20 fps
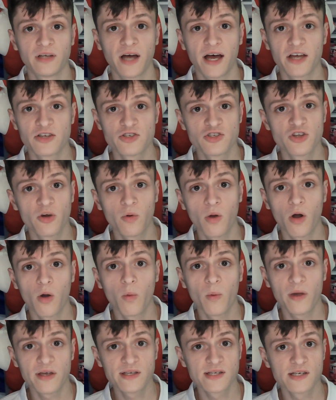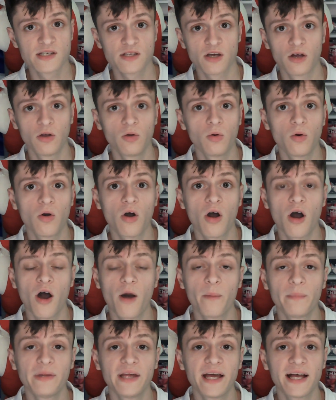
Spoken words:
As you know, Oasis, Allure, Harmony,